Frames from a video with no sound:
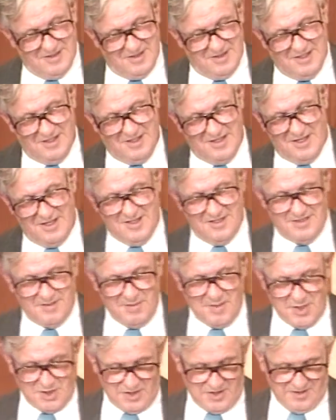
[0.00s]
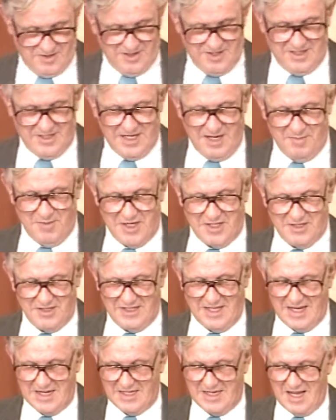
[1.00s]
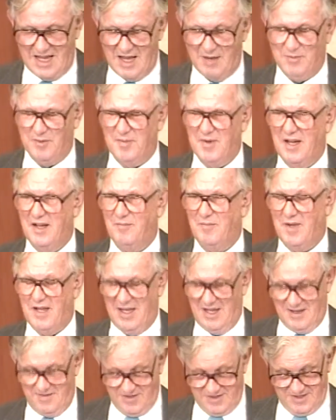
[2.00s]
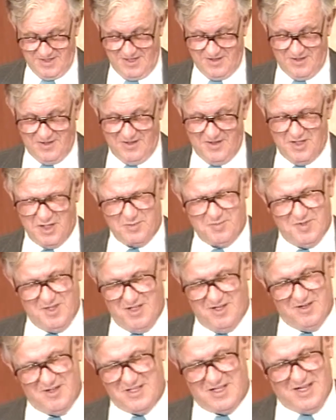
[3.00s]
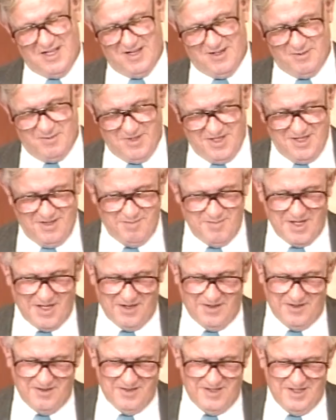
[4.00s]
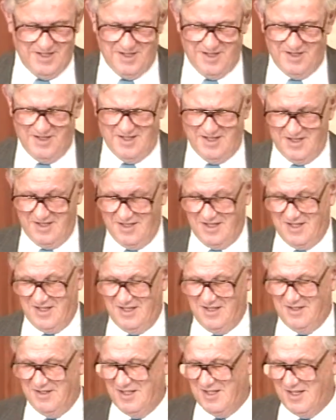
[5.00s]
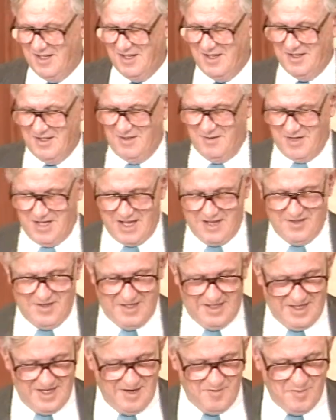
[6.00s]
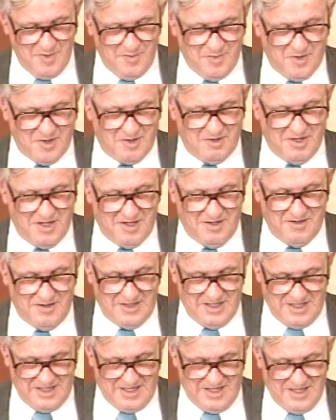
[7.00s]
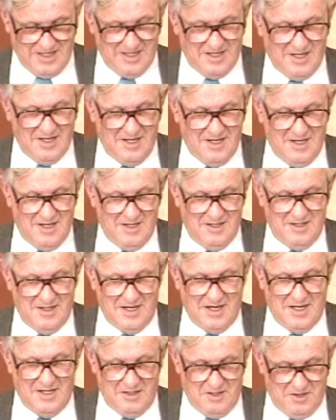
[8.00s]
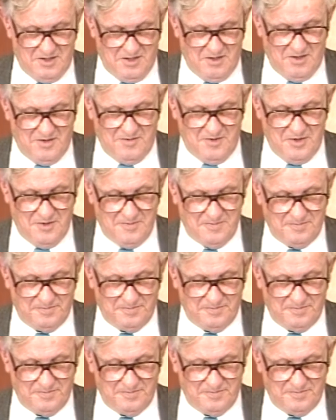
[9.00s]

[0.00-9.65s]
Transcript: He didn't say much at that time about my having done all this, but years later, when he mellowed, he I think gave me more credit than I deserved.